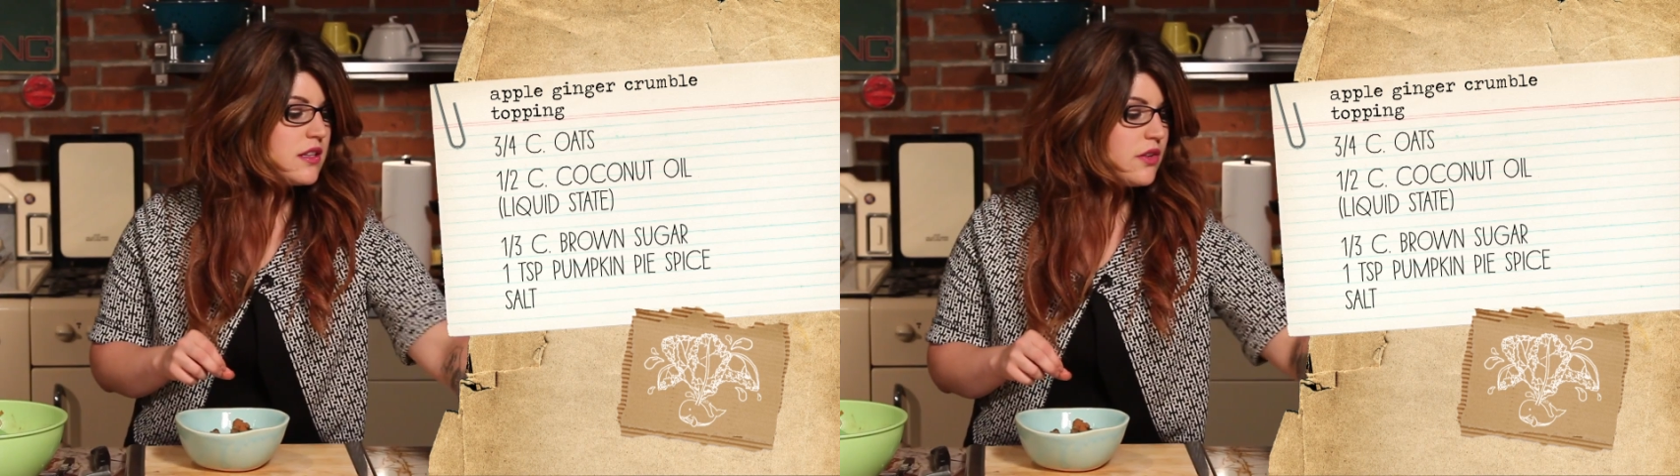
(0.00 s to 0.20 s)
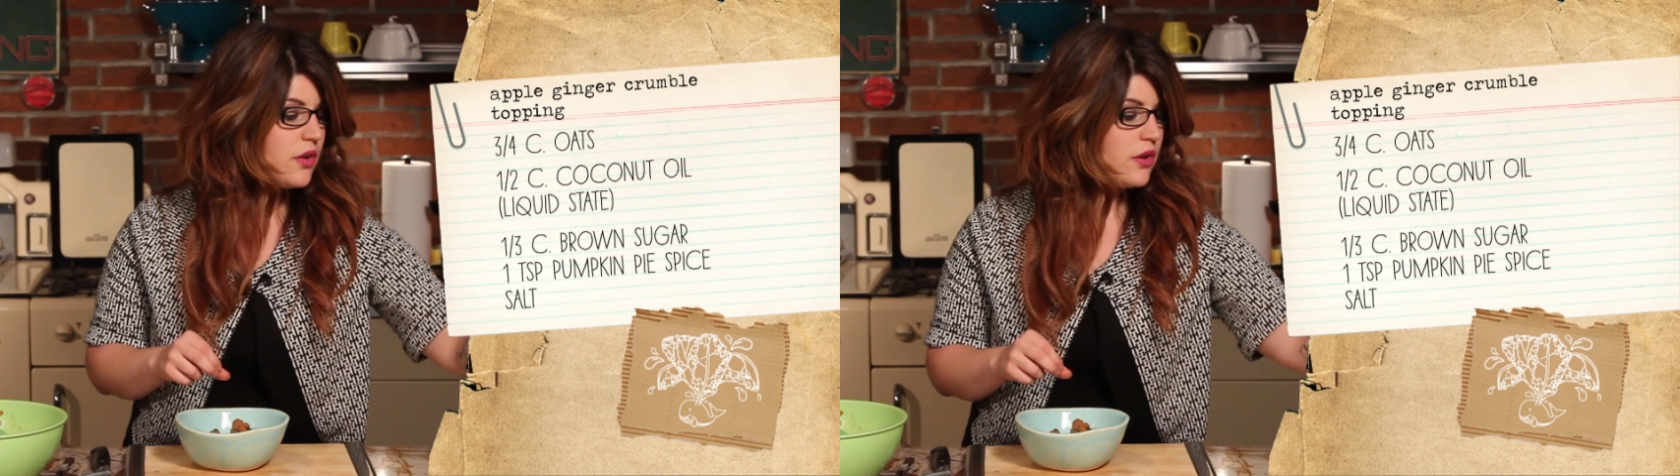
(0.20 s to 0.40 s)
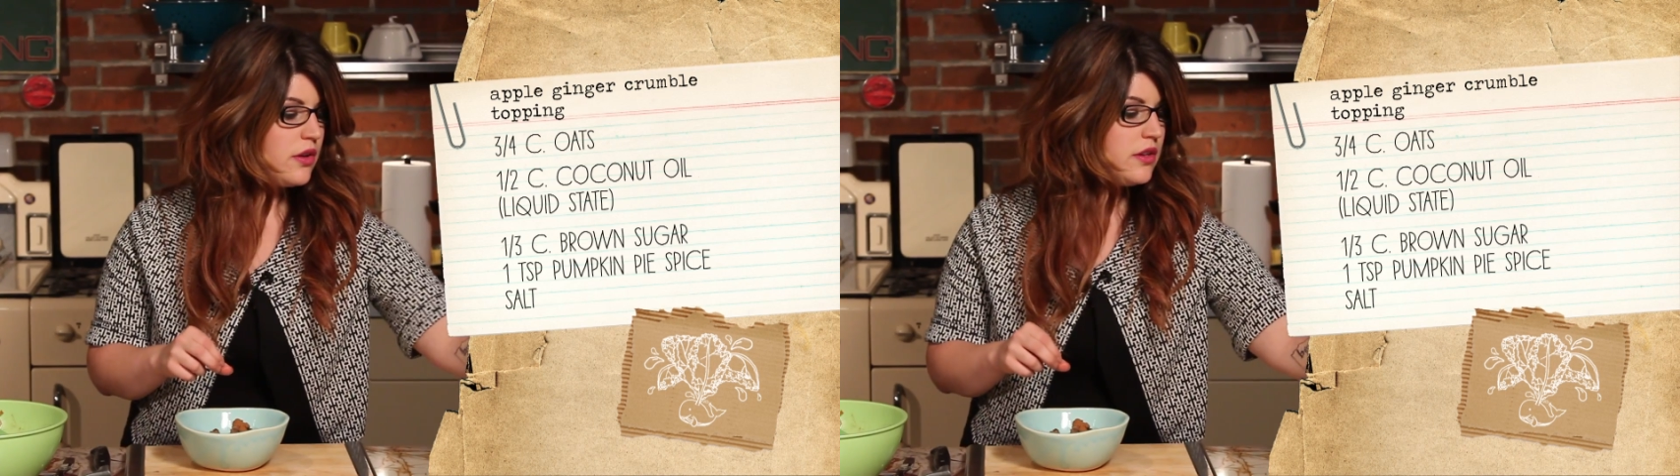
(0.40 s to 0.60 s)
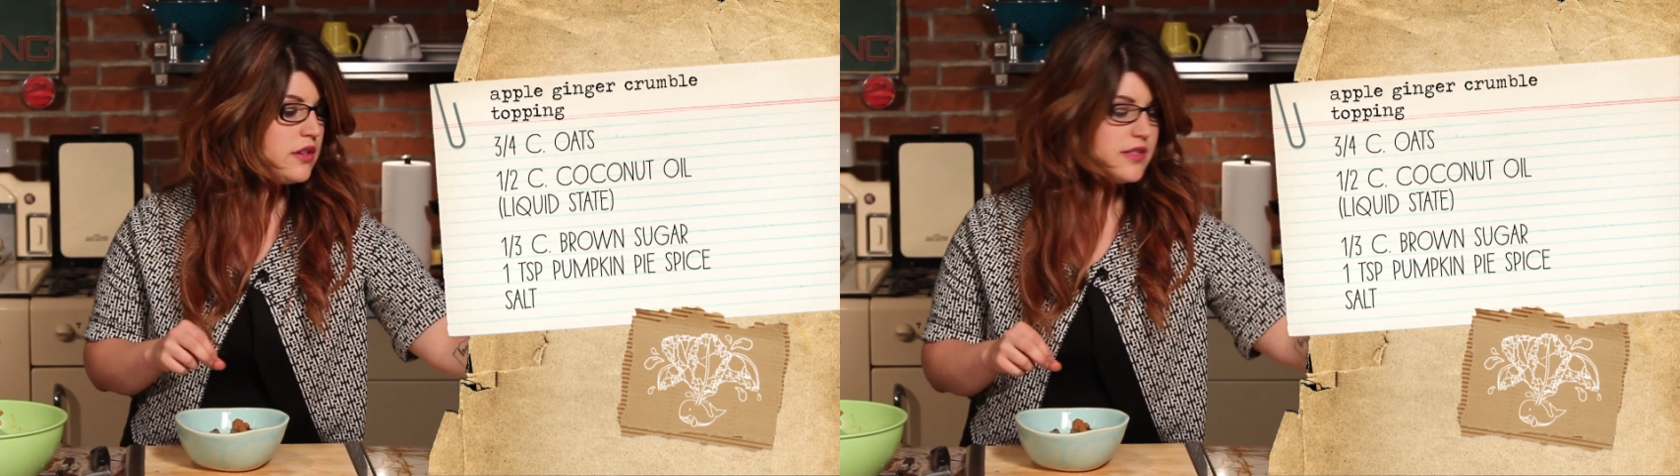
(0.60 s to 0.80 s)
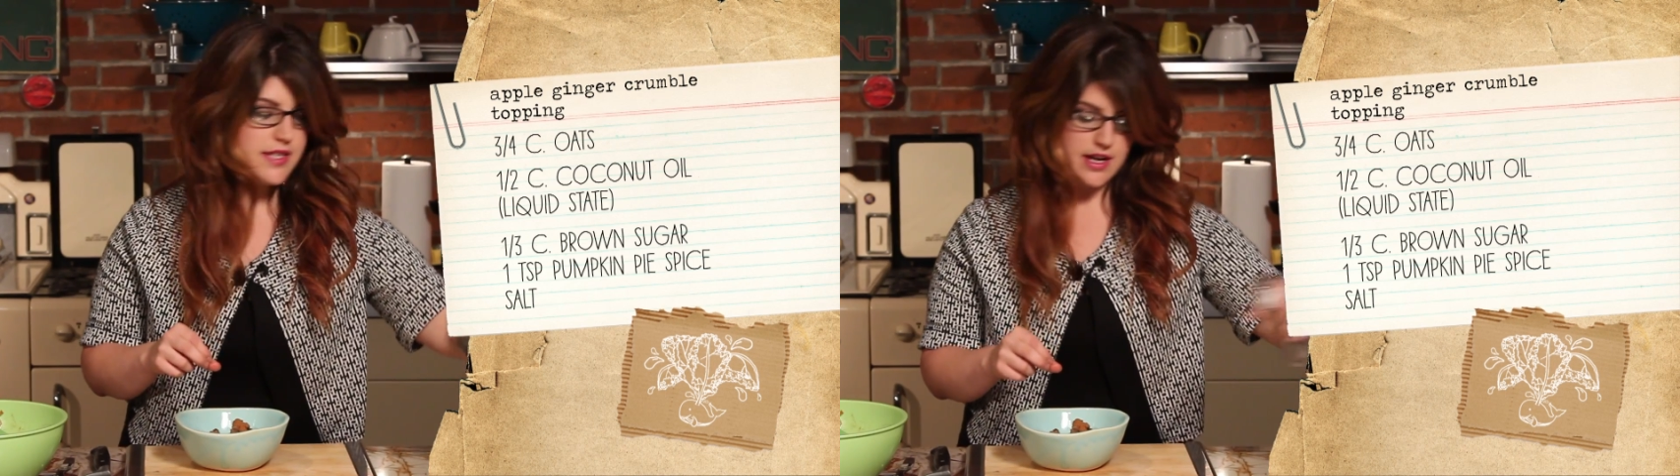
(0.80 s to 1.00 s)
a little
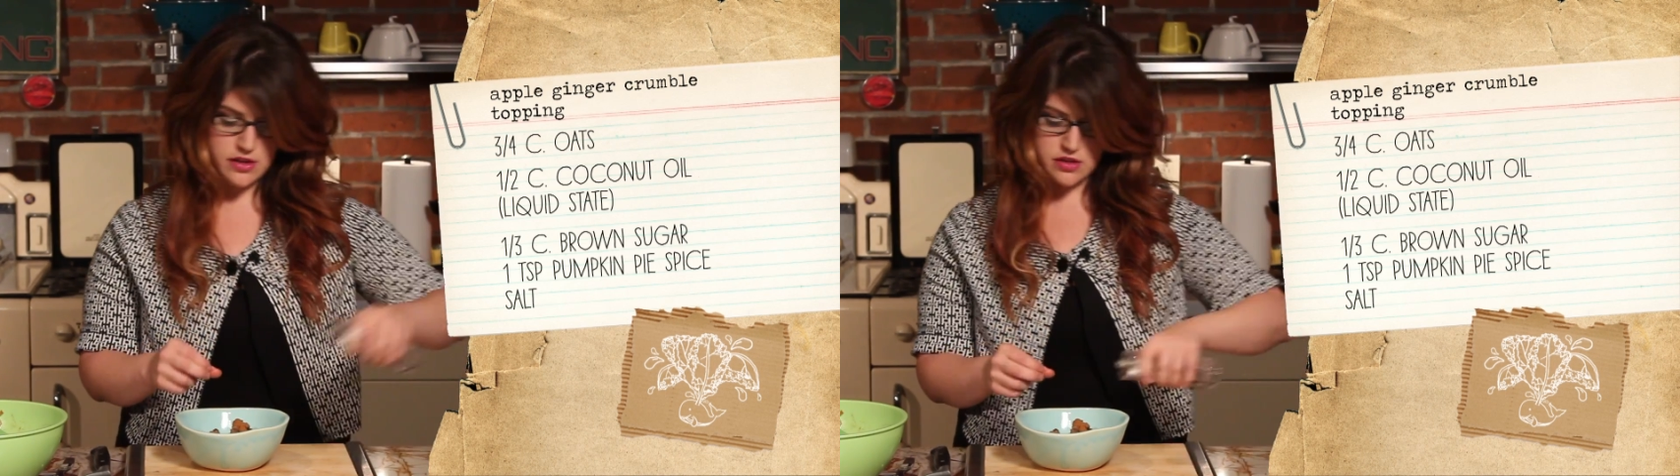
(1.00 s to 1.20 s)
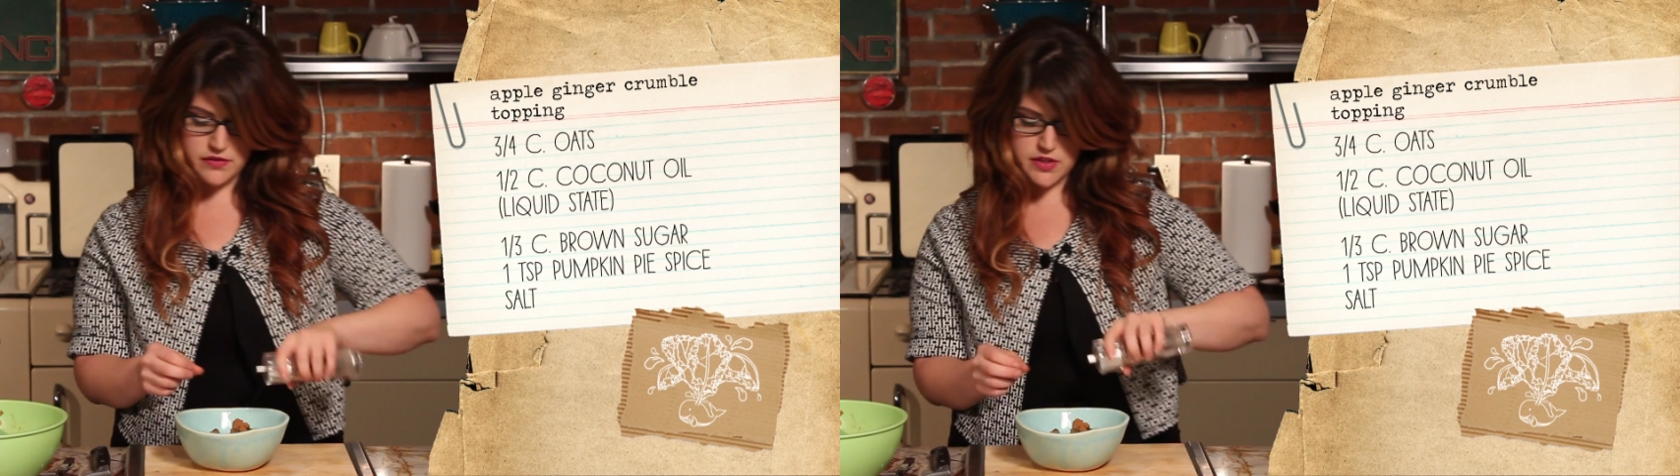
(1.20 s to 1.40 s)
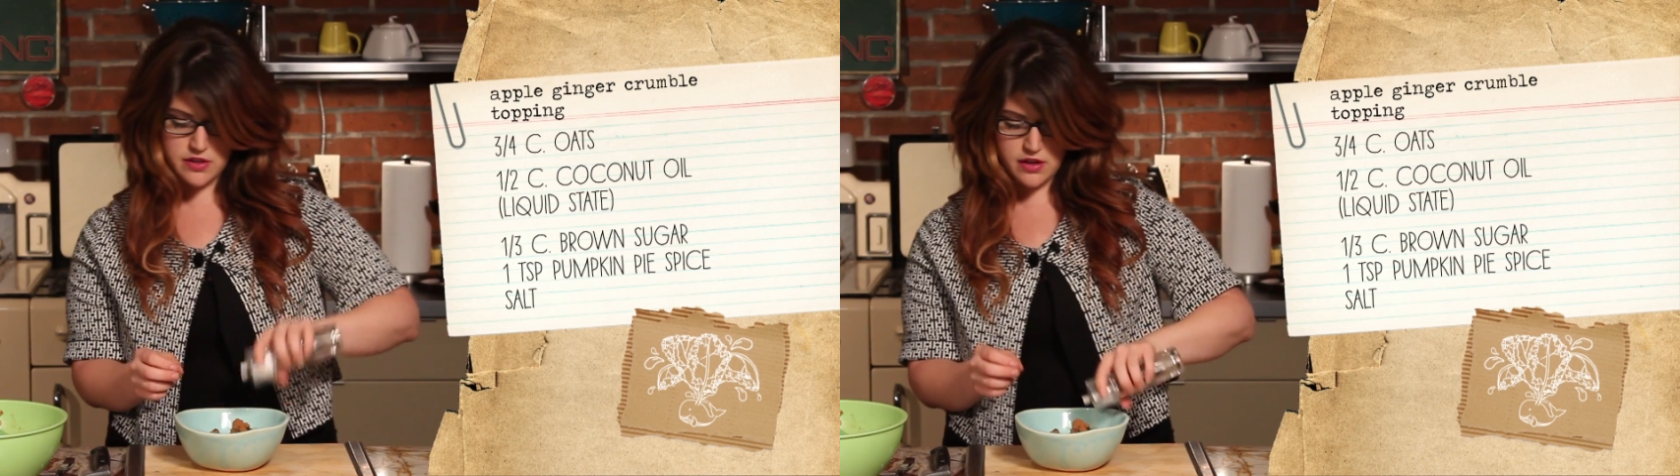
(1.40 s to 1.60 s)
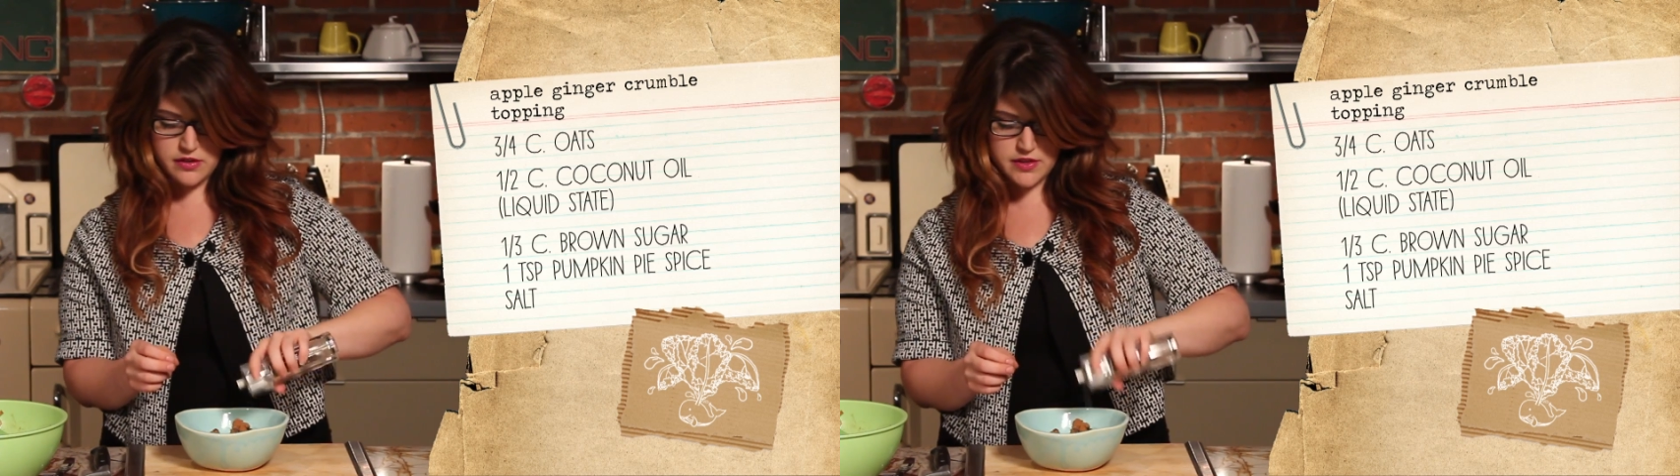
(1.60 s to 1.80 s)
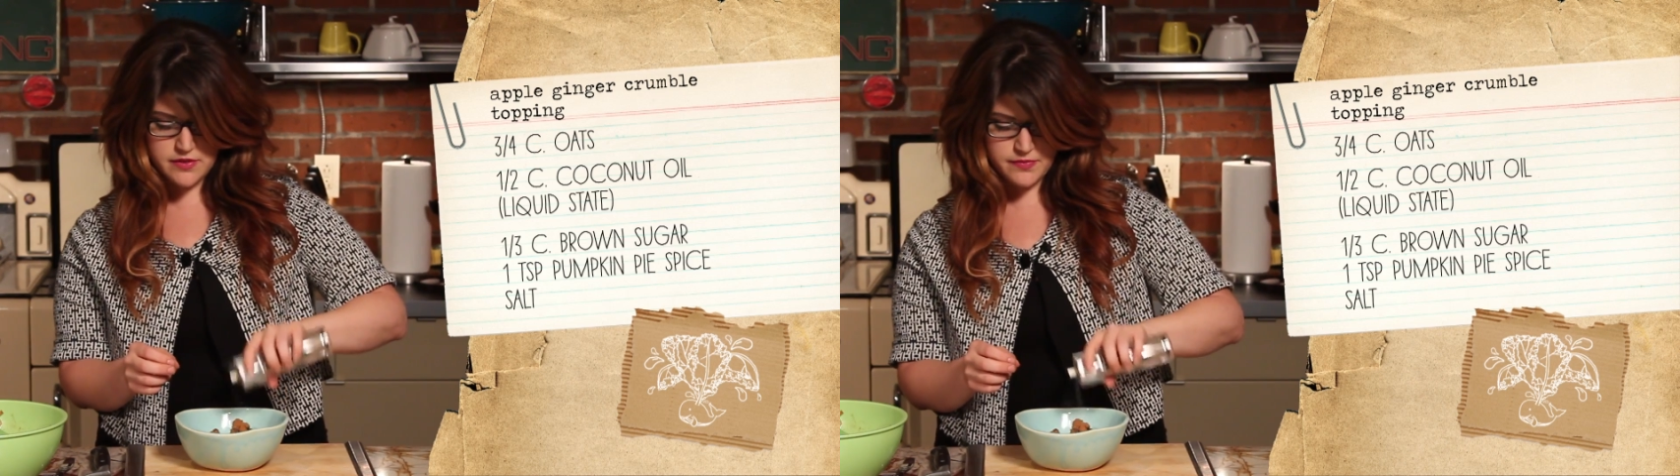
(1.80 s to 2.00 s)
dash of
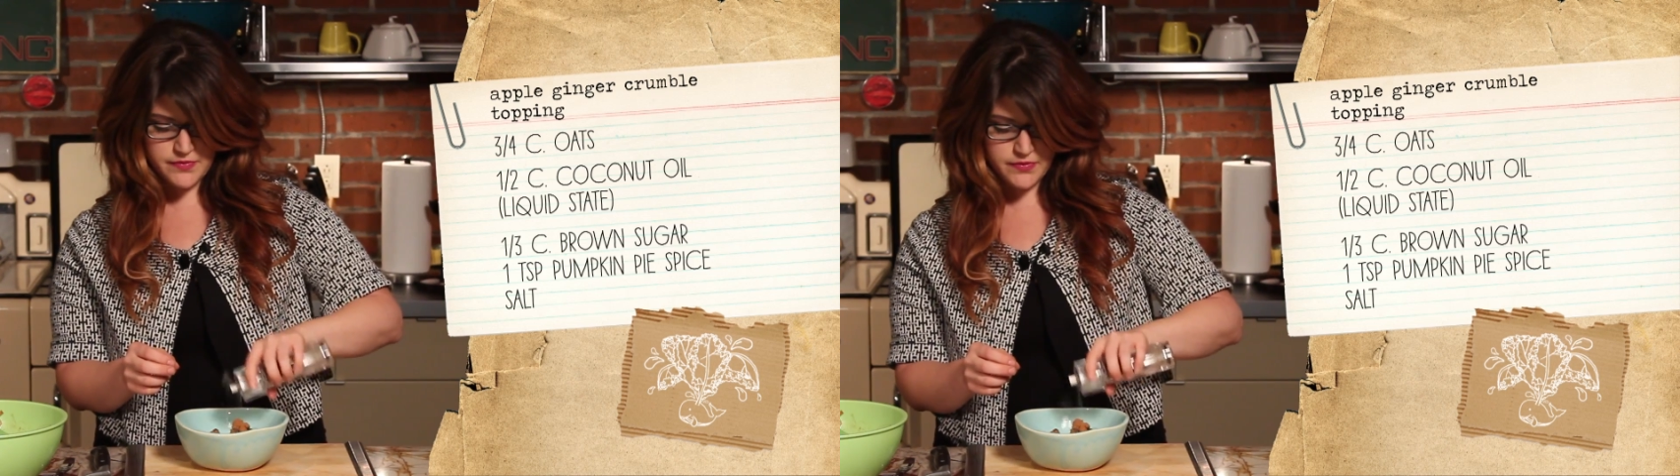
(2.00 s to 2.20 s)
salt.